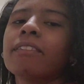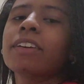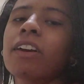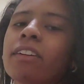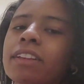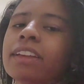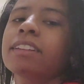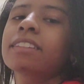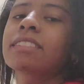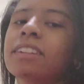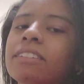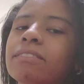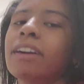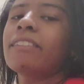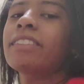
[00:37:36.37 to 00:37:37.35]
ravioli,
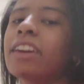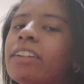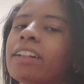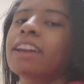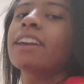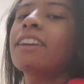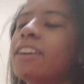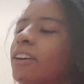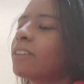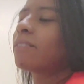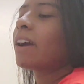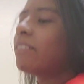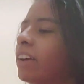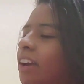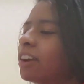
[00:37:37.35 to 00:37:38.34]
ravioli. And
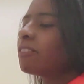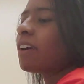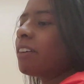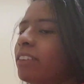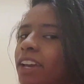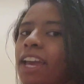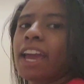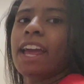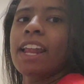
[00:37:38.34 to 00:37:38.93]
it matches my